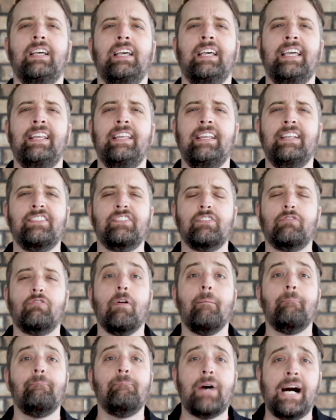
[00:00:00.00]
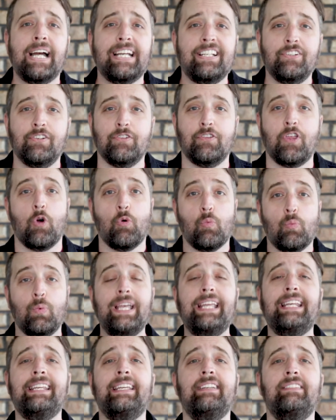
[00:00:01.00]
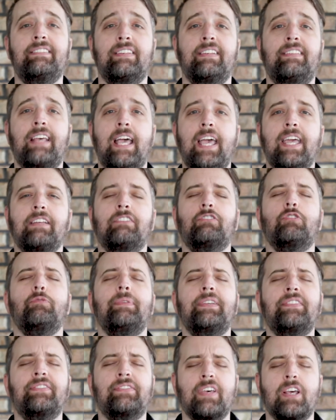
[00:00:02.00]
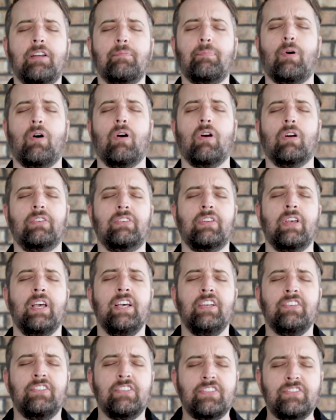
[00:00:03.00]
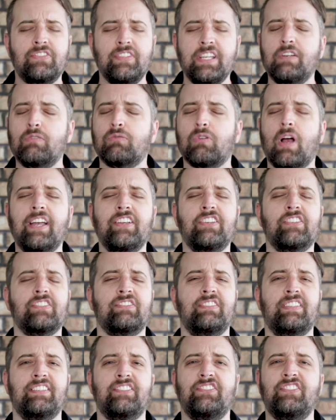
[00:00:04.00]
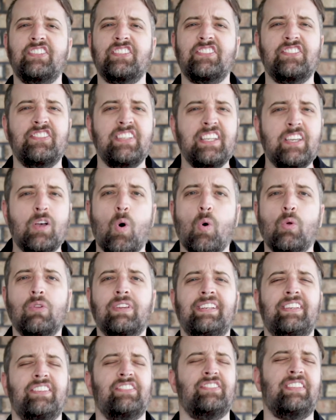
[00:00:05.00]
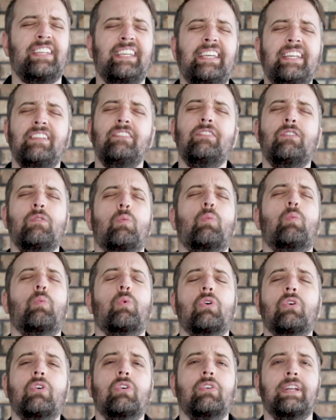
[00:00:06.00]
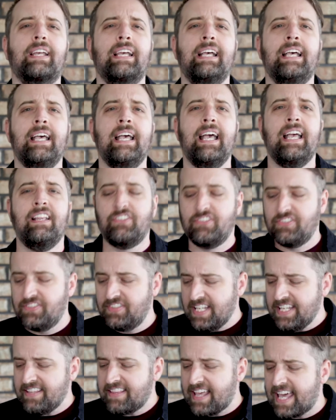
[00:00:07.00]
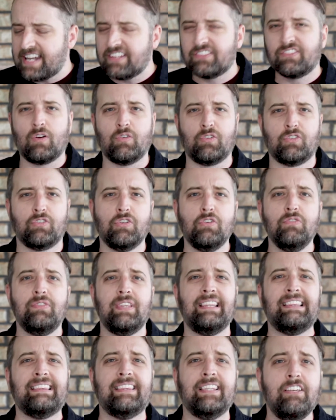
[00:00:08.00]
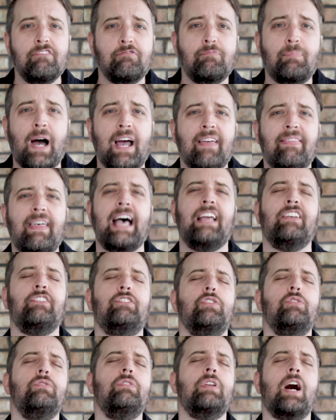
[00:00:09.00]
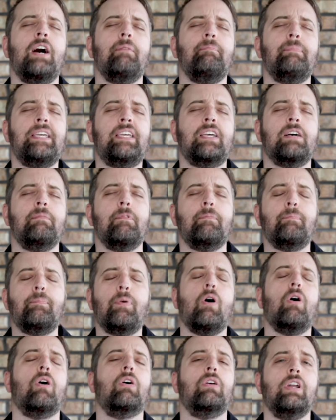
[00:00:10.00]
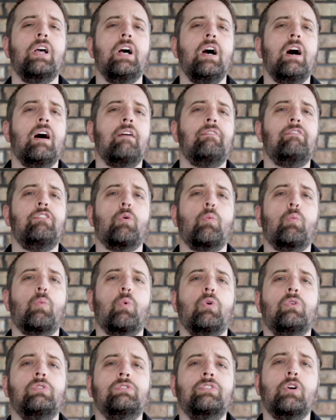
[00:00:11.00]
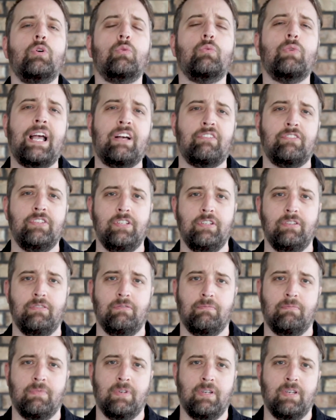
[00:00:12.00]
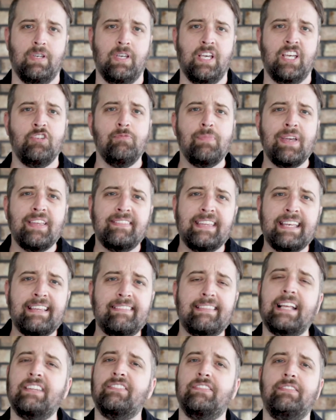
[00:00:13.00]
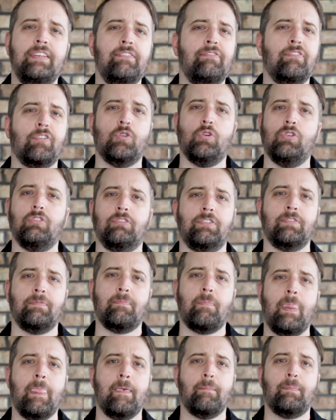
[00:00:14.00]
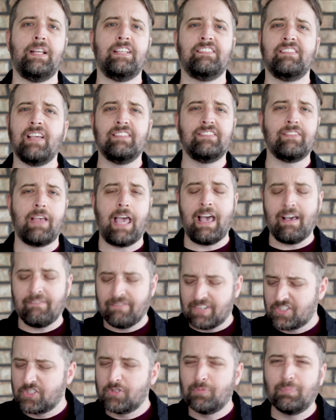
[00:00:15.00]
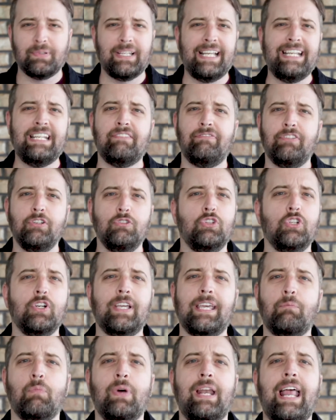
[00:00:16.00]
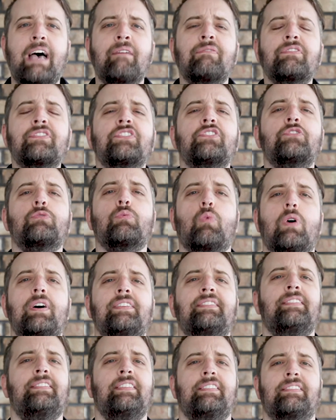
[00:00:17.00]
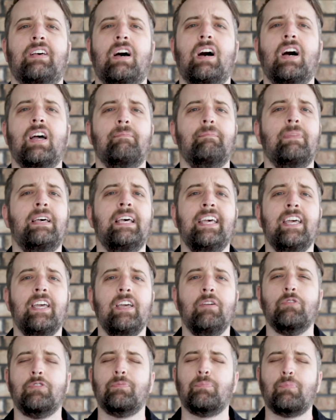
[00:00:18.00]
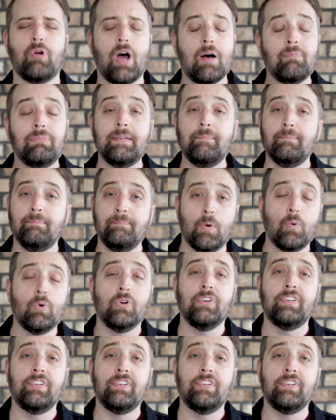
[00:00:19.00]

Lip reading: And it is a reminder that we need today to be set apart, to seek righteousness, to seek holiness, to get into the Word and see that as our truth and live by that. Do not become a part of the world around you. And you may think that's difficult, but as I have explained, if you look at what Ephesus was at the time, it was probably more